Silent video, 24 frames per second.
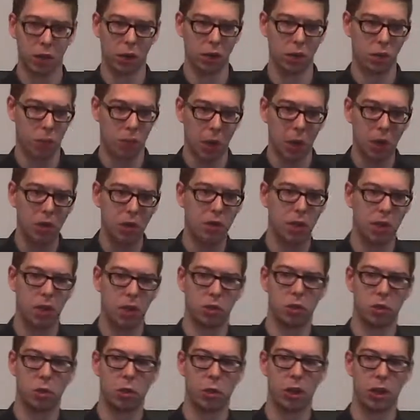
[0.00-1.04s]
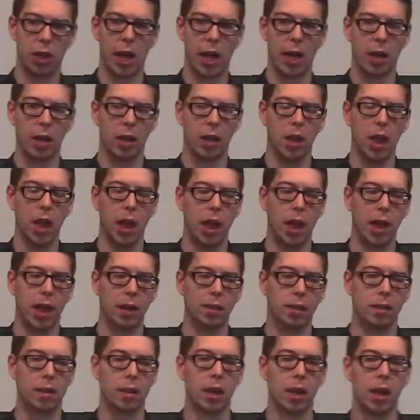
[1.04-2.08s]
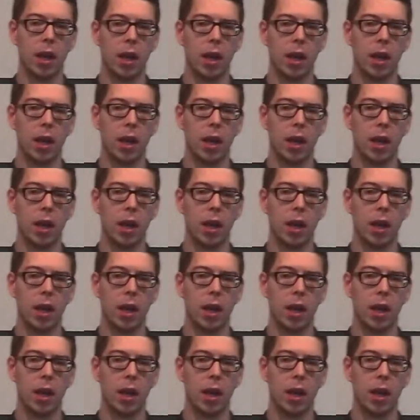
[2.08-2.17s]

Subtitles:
as well as in a story like this,